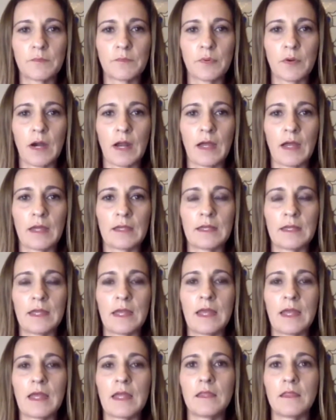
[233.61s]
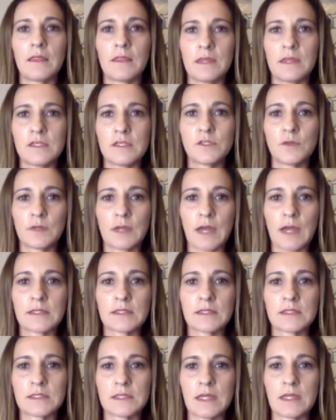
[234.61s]
pride in these
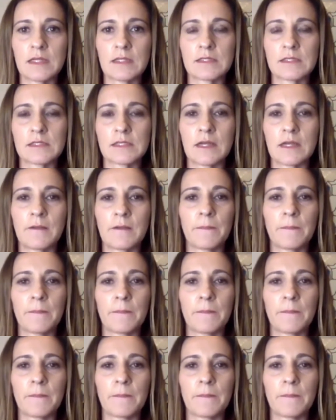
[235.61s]
United States,